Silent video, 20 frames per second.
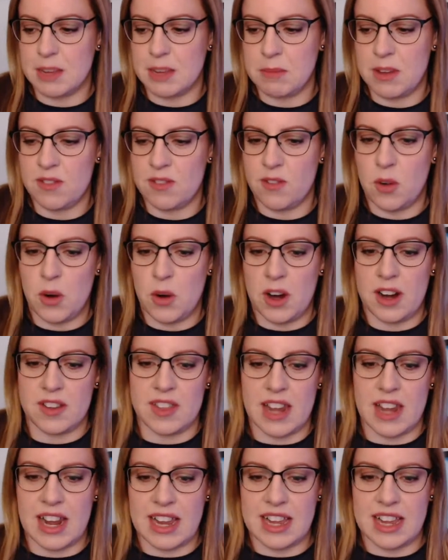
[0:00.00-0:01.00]
me for,
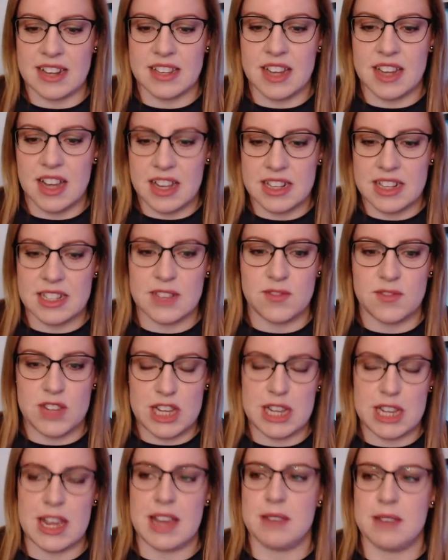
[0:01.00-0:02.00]
that I get tons of
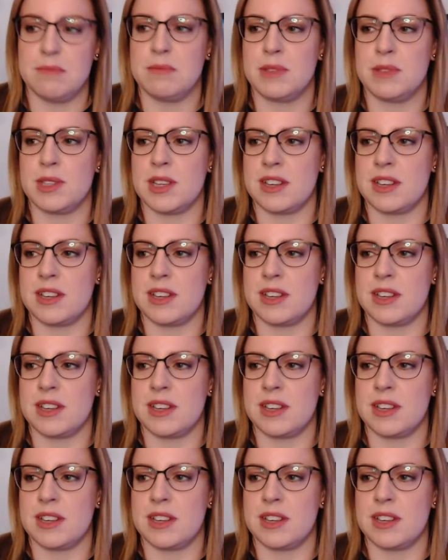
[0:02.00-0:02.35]
DMs